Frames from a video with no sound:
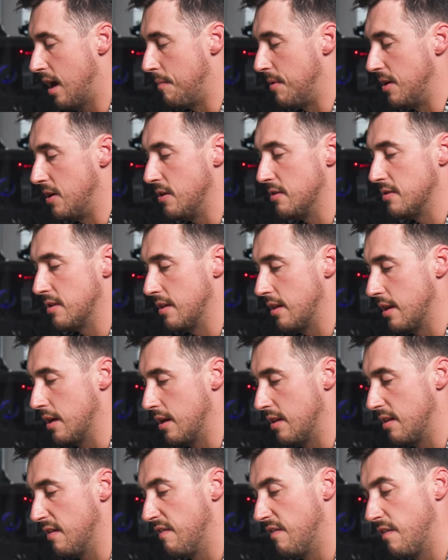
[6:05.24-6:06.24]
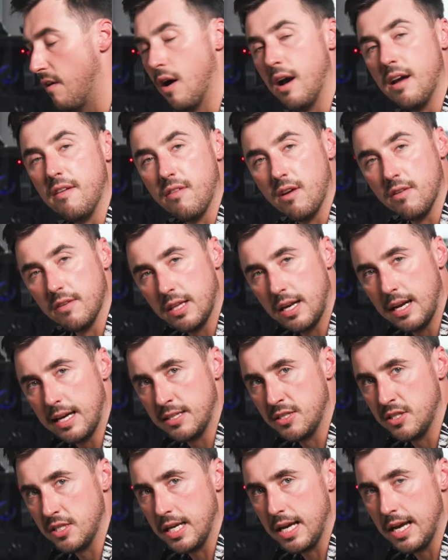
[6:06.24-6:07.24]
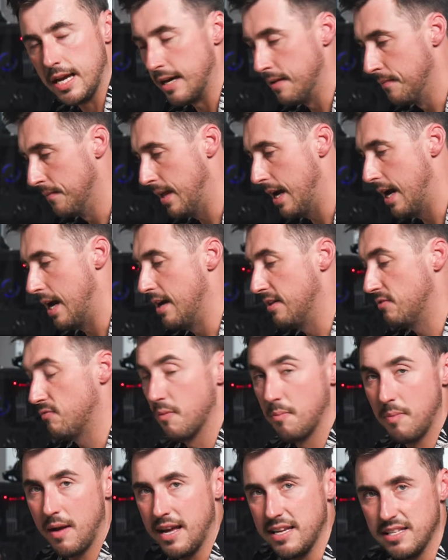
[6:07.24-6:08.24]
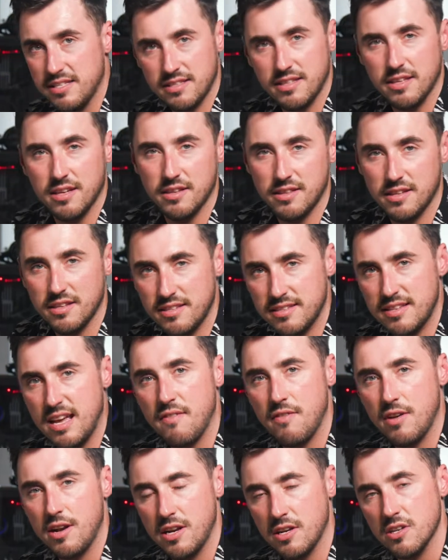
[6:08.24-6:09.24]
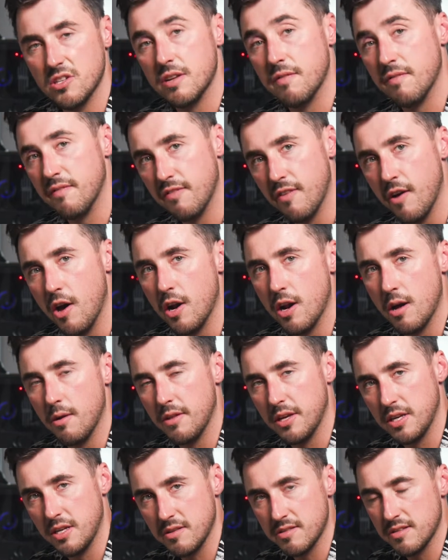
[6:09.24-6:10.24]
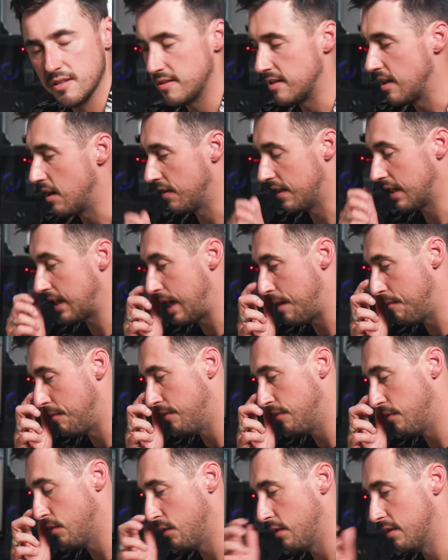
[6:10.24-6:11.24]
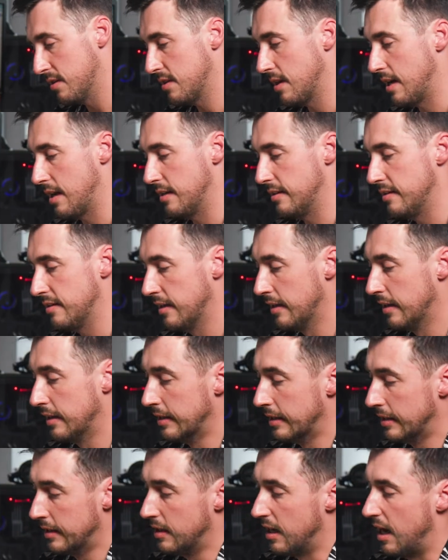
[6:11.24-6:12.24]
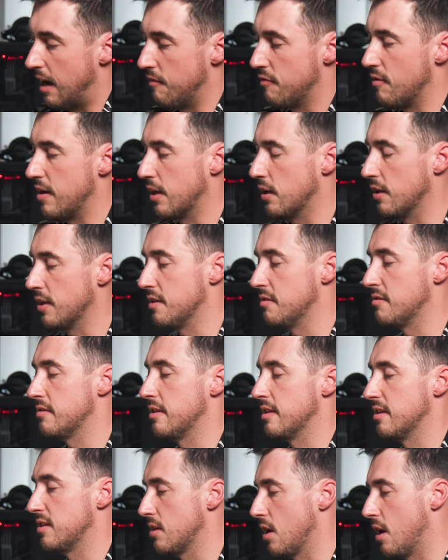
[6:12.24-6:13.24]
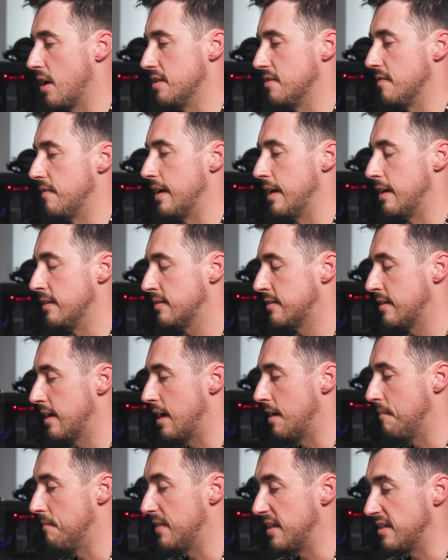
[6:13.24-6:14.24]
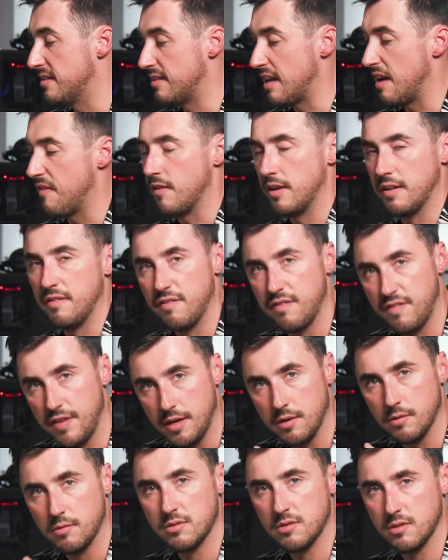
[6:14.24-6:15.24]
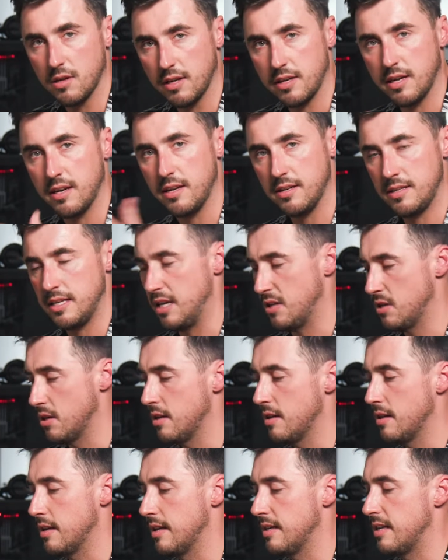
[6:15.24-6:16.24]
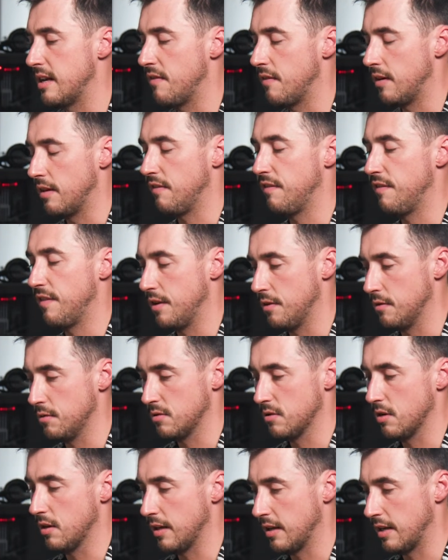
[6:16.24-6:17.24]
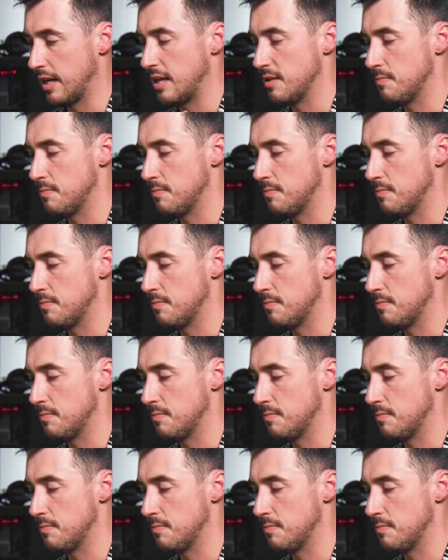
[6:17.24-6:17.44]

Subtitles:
been using the 5 over the last year. It's replaced the 7-inch Inferno that used to sit on the camera for us, and I've really got used to the size of it. This definitely feels like an addition. It definitely feels like it's